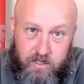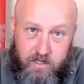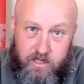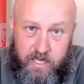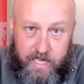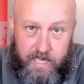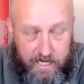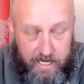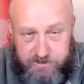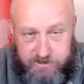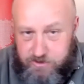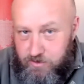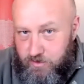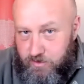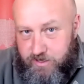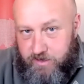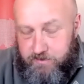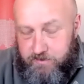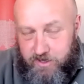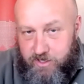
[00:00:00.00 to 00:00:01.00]
has your
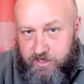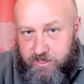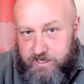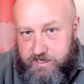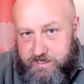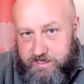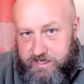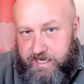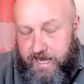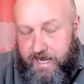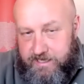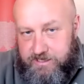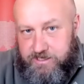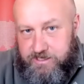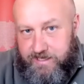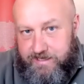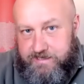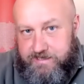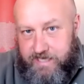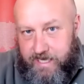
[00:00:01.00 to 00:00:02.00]
community
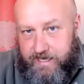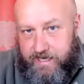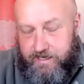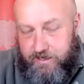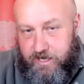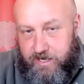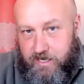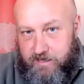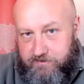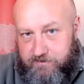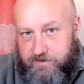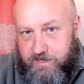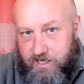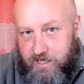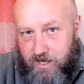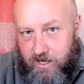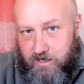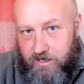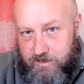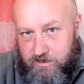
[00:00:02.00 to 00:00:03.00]
actually taken over the
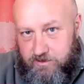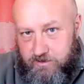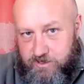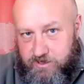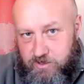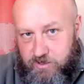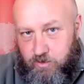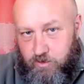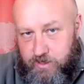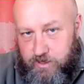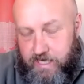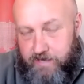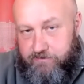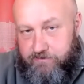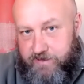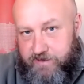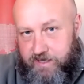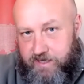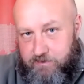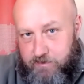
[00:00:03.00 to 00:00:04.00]
local school
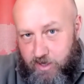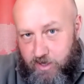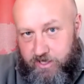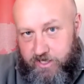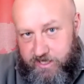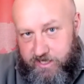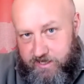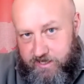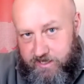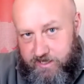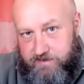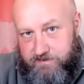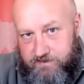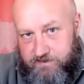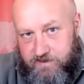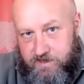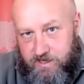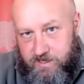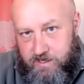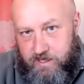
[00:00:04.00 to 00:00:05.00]
governing body
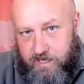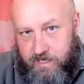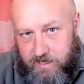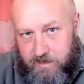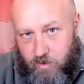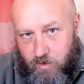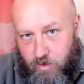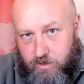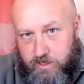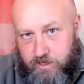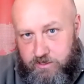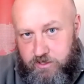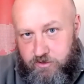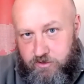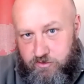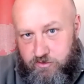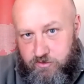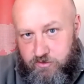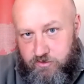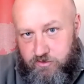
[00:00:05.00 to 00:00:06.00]
in order to
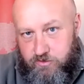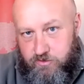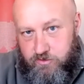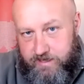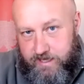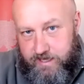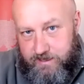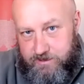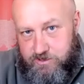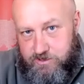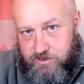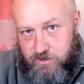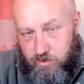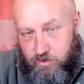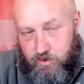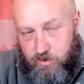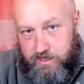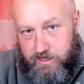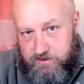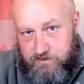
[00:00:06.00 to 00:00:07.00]
try and run that
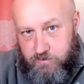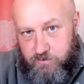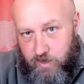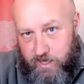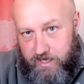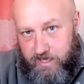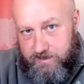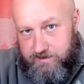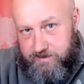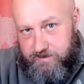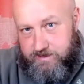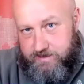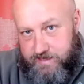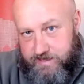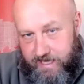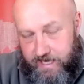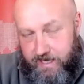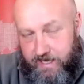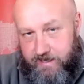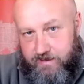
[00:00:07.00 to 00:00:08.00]
school as well as it
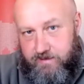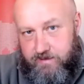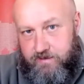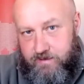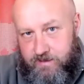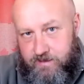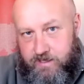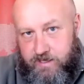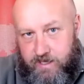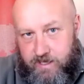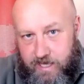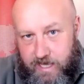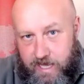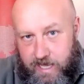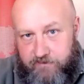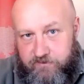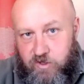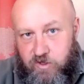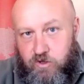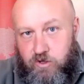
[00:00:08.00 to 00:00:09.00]
can?
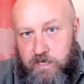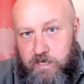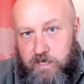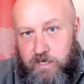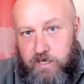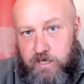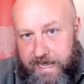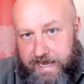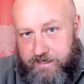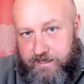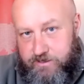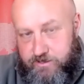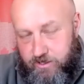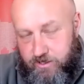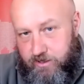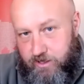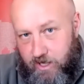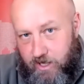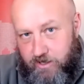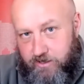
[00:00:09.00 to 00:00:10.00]
Have you lent on
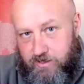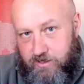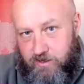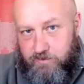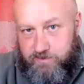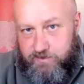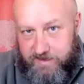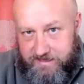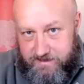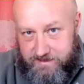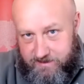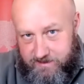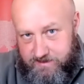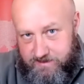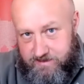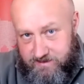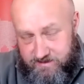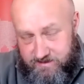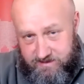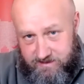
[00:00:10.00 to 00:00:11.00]
local
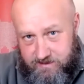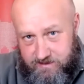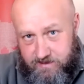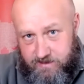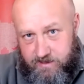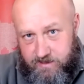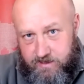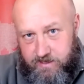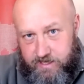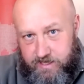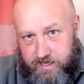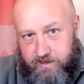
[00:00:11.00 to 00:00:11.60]
businesses in